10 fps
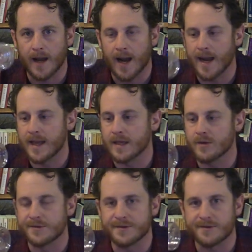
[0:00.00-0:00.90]
I
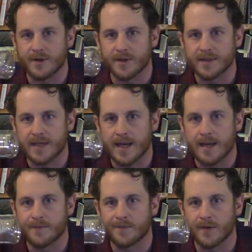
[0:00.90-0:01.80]
use these all the
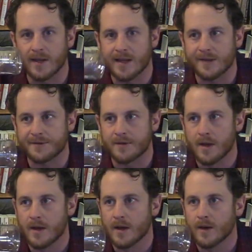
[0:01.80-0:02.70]
time for kits
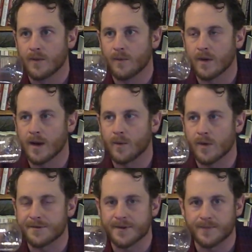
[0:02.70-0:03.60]
where I
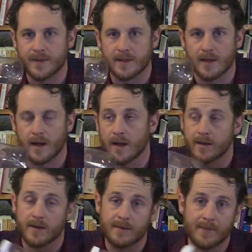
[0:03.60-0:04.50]
want something,
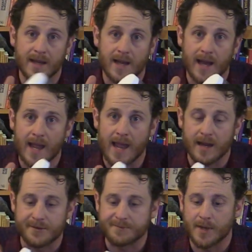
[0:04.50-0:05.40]
in my
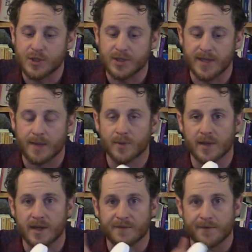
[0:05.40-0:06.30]
kayak especially, I'll
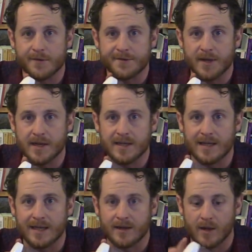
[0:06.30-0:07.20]
put like a first aid
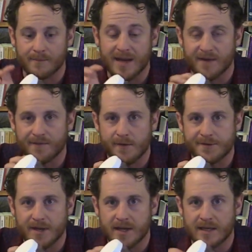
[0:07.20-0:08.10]
kit. I'll make a
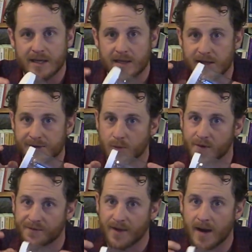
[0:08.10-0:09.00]
first aid kit in this,
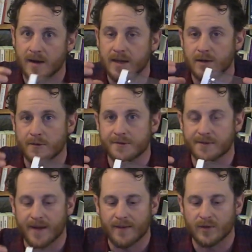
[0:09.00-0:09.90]
or a fire kit or a
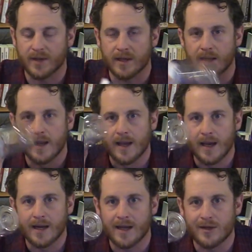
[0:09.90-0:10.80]
survival kit.
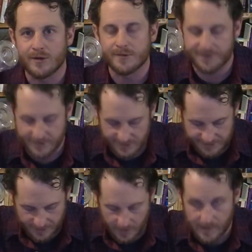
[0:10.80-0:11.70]
And I use
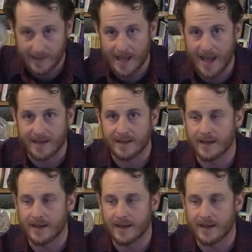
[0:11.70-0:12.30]
these a lot.